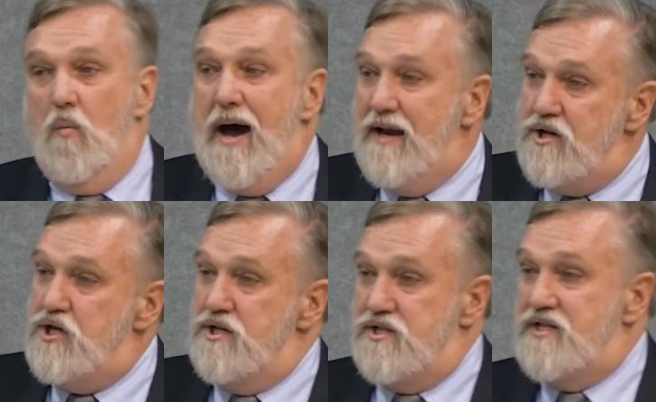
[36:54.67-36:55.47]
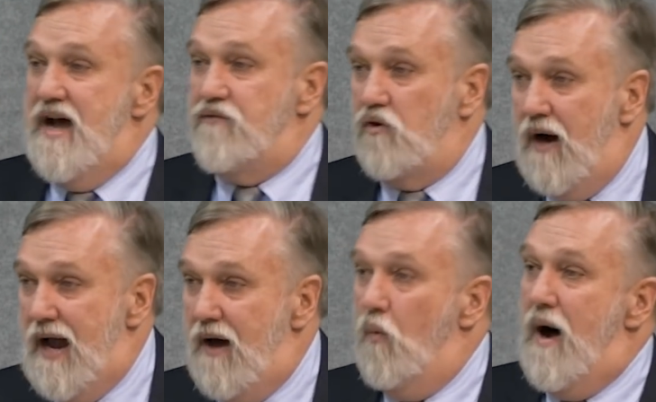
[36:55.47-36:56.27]
Why did Jesus have to
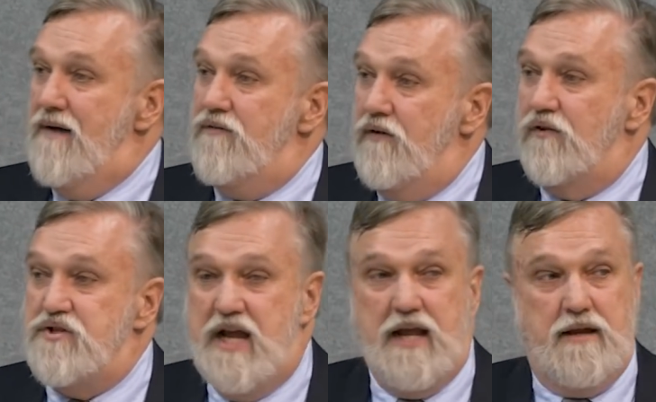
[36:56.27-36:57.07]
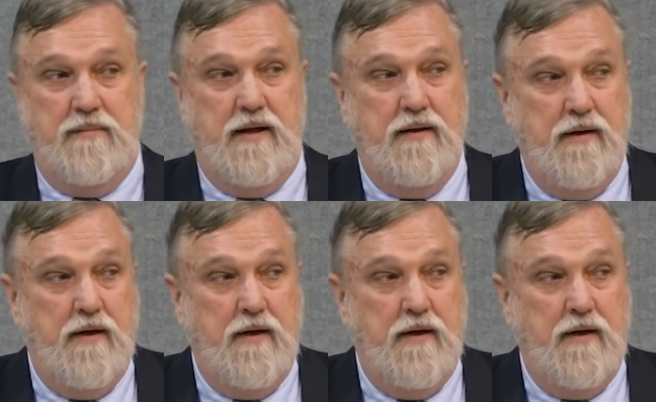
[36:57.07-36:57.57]
cry out, Why have you forsaken me?